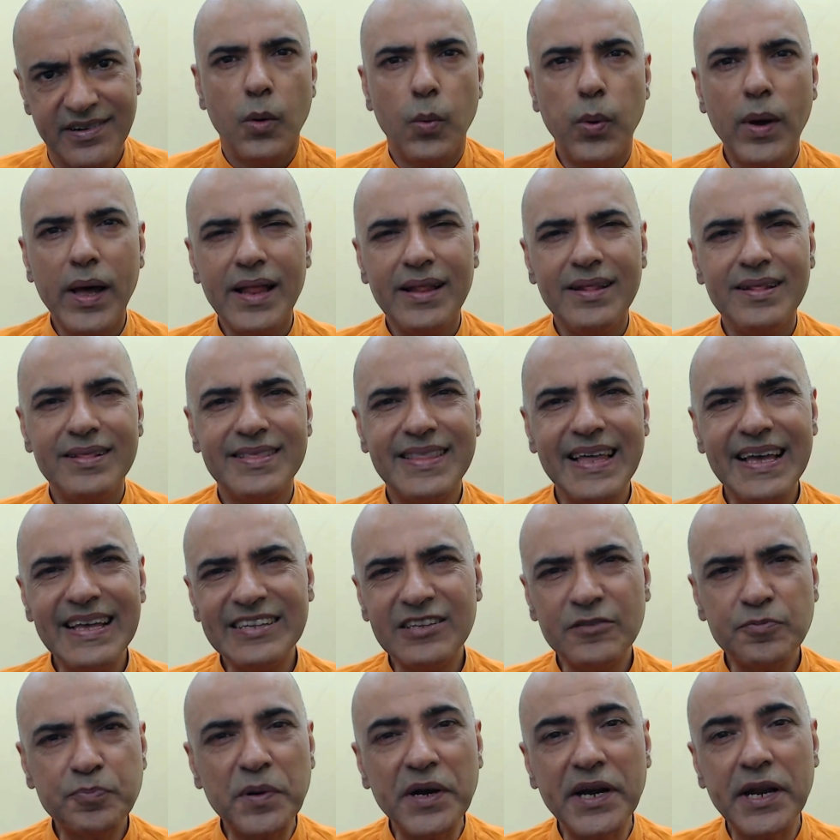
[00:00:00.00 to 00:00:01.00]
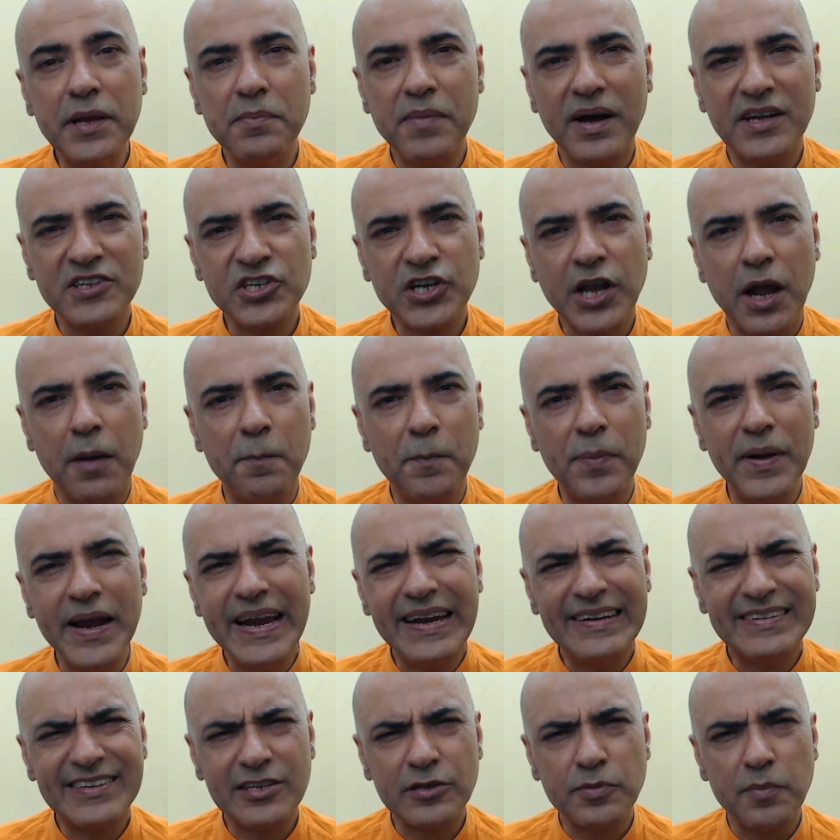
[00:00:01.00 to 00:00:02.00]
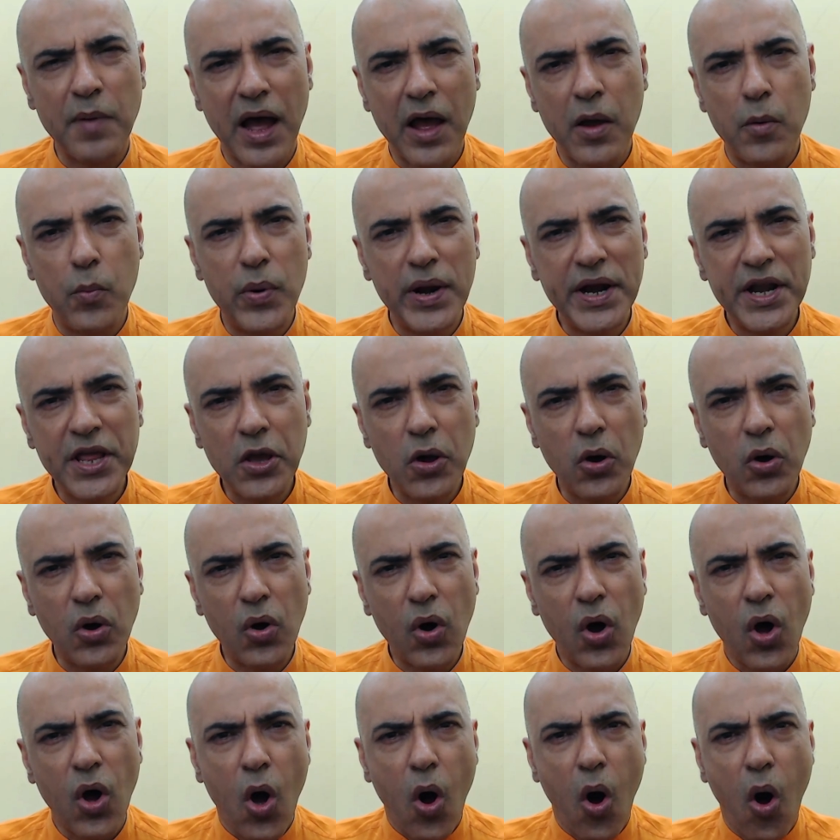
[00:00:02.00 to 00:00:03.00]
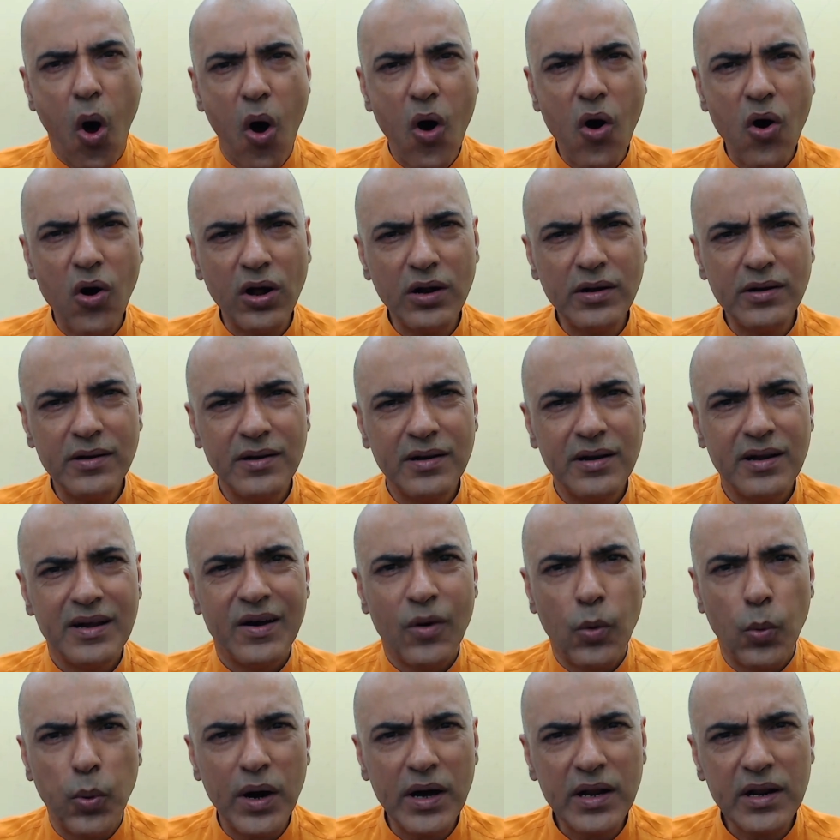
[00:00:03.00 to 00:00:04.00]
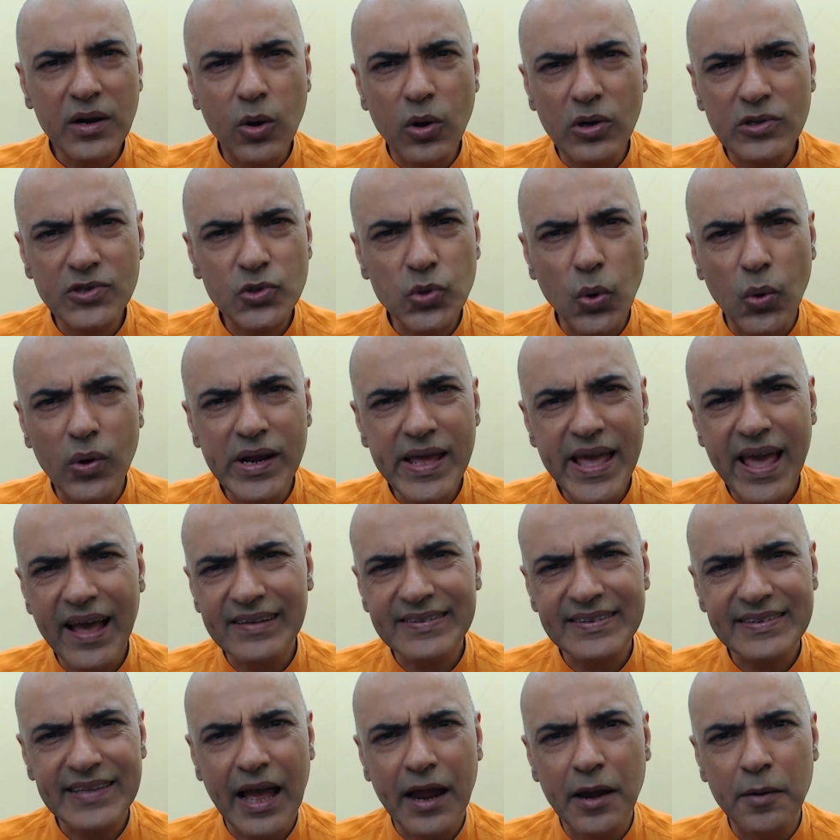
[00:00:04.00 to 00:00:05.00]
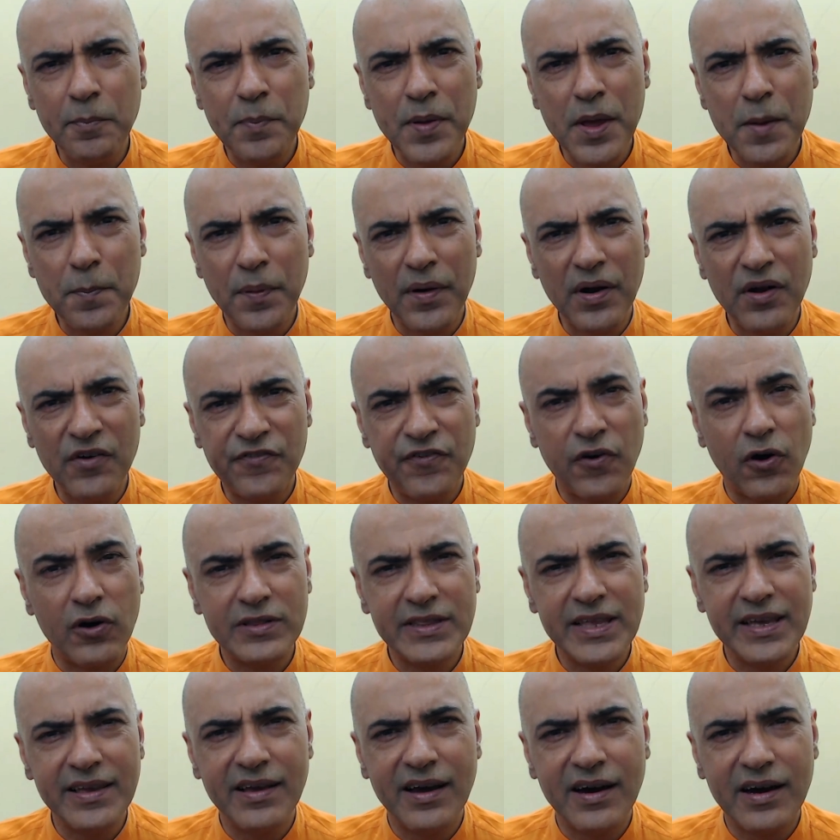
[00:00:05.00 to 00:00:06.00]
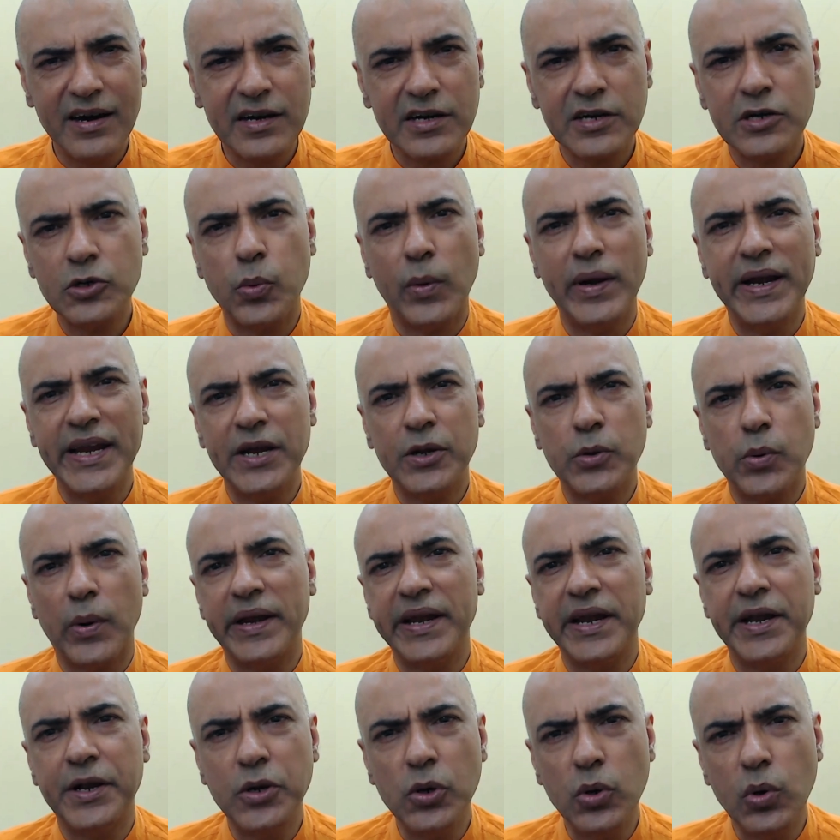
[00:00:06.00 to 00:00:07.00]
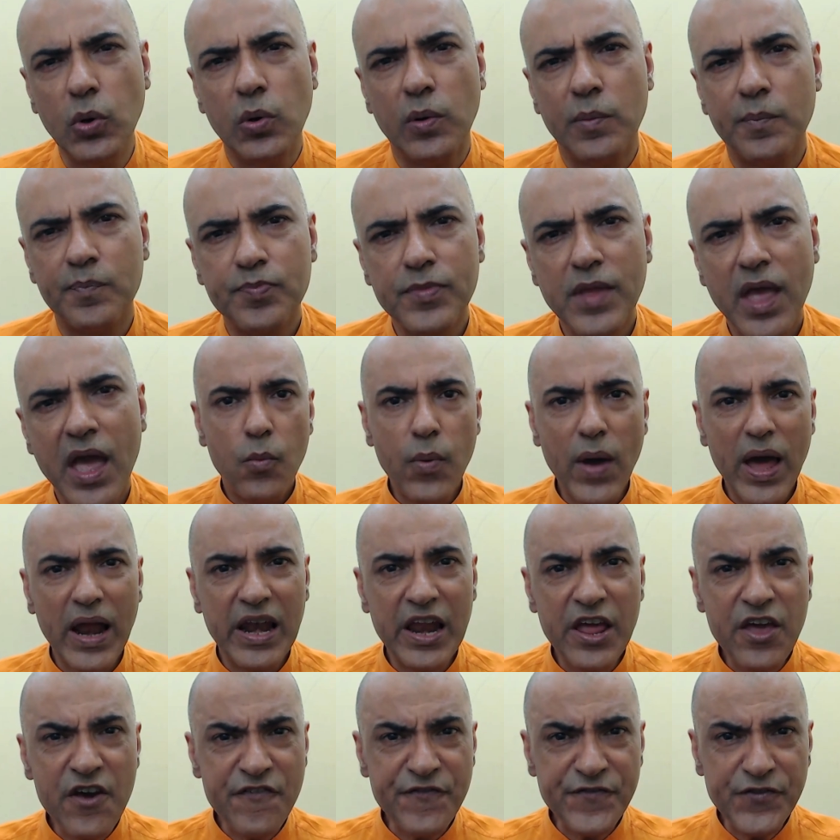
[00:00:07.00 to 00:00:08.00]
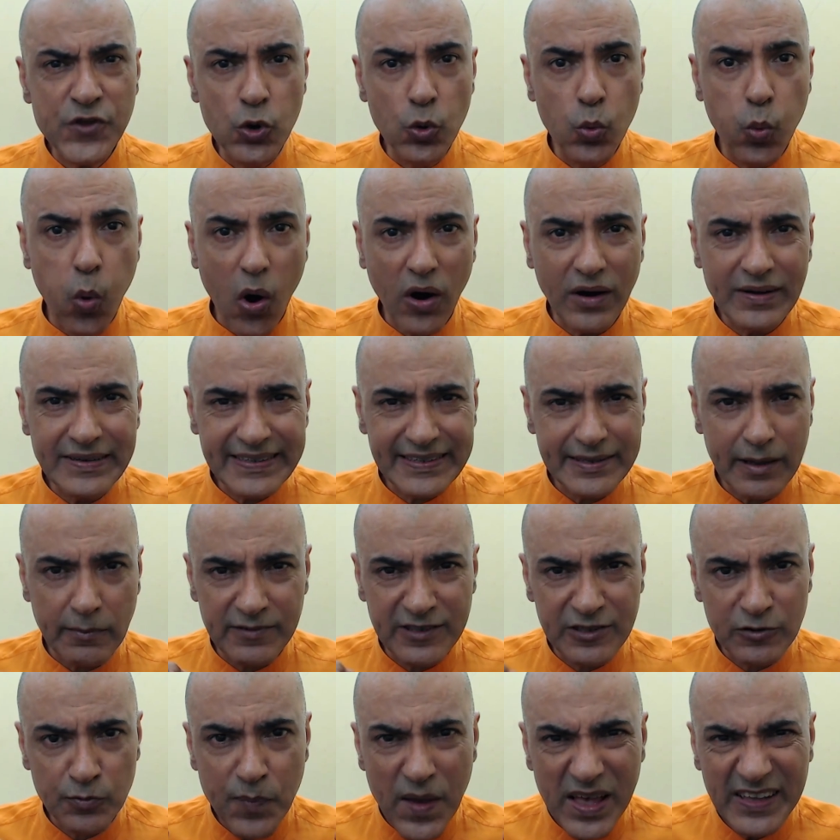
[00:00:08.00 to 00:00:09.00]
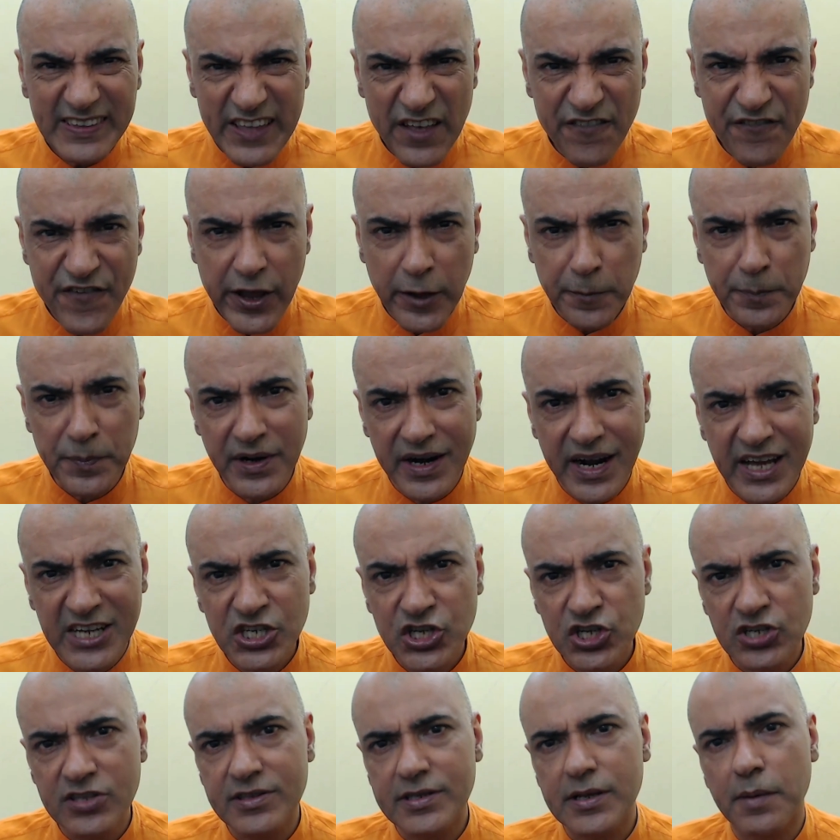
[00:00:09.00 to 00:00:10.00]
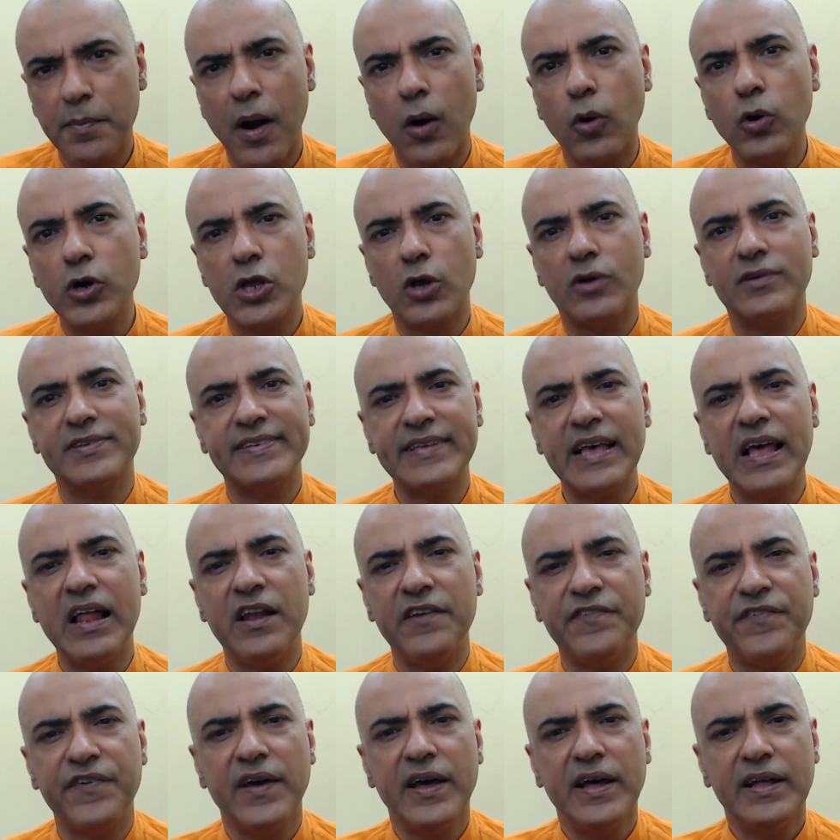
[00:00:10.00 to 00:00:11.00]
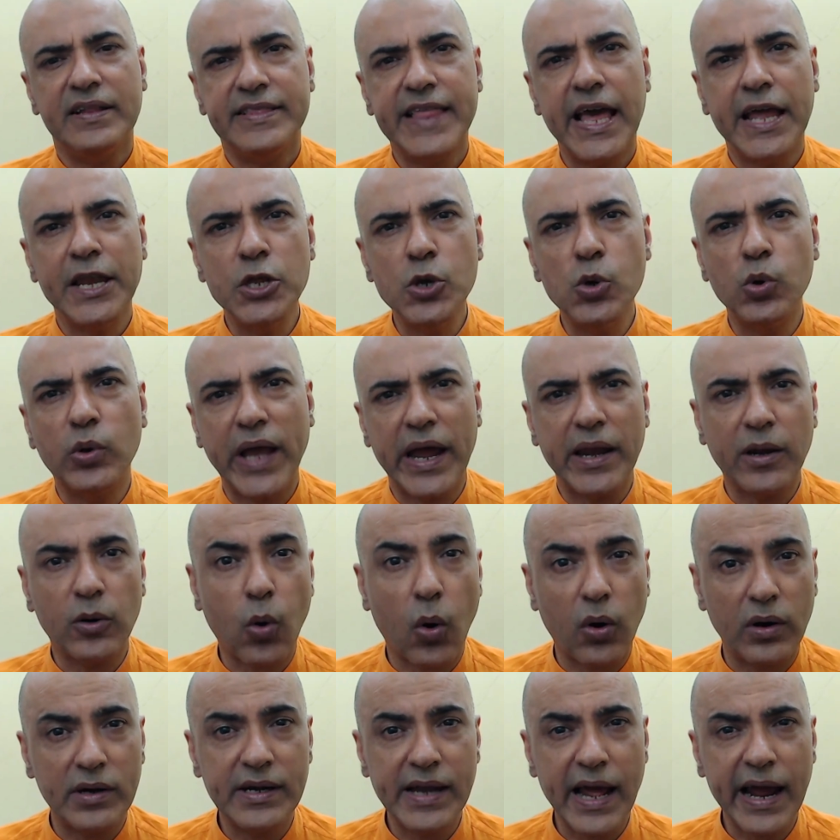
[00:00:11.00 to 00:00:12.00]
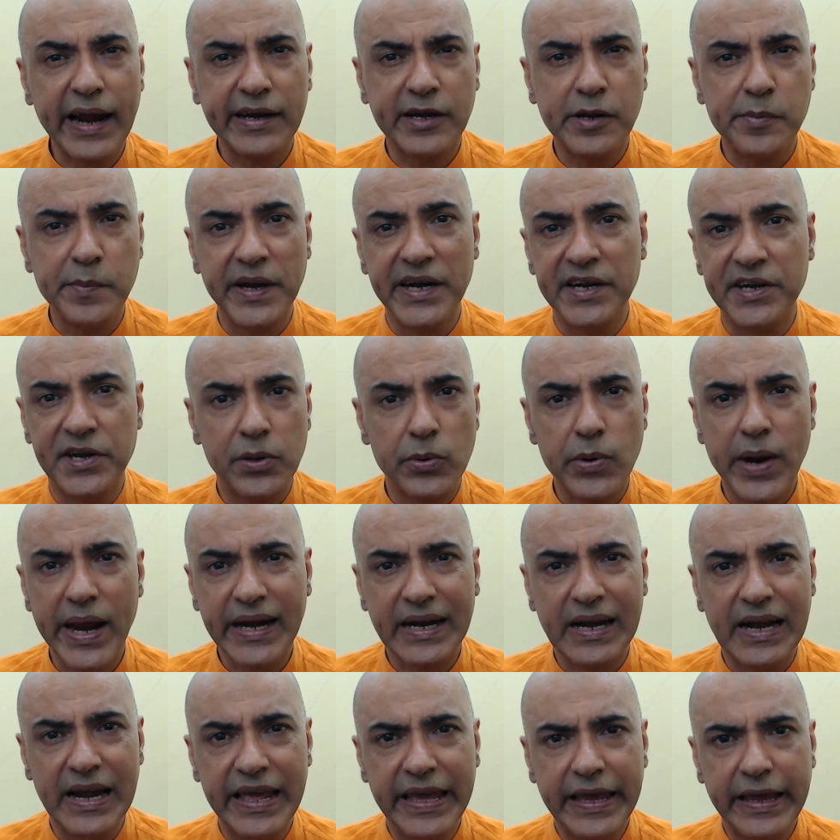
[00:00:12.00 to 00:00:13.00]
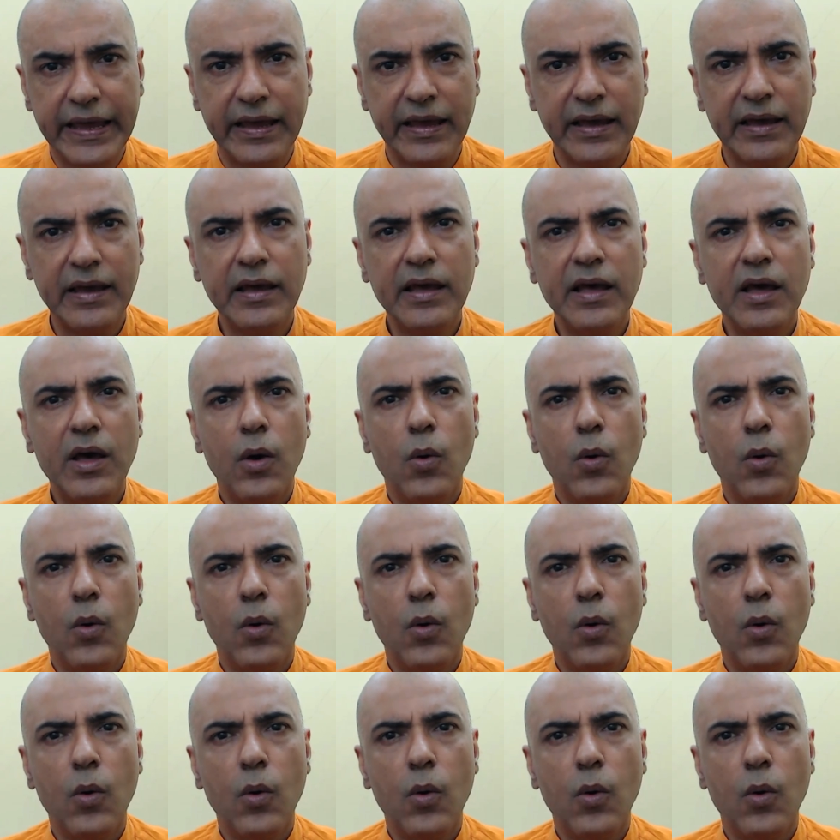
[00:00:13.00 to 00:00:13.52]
Well, this pretty much completes my video on Virgo Zodiac sign people for the year 2022. Well, if you want some specific predictions about yourself, then you can contact me directly.